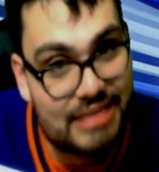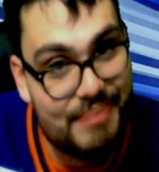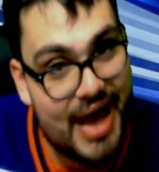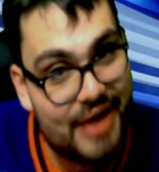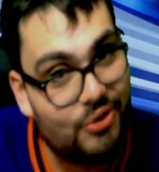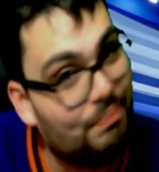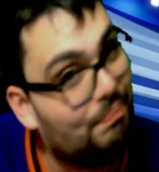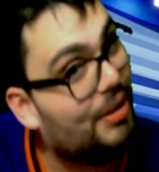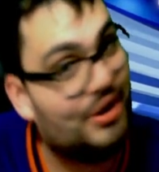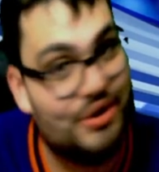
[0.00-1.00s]
the battle,
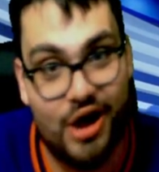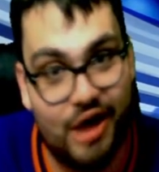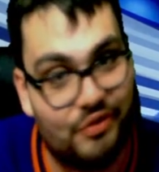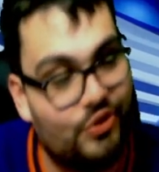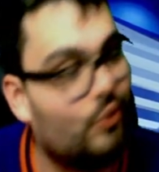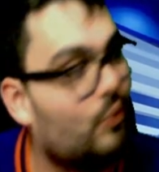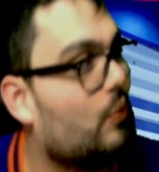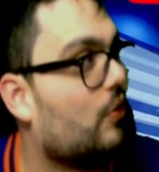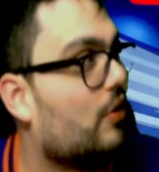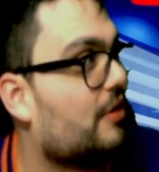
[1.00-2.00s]
but not the
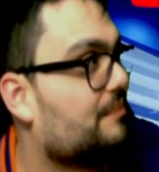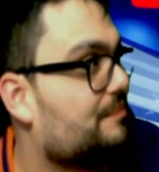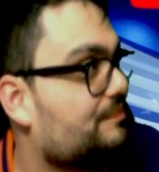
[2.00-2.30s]
war.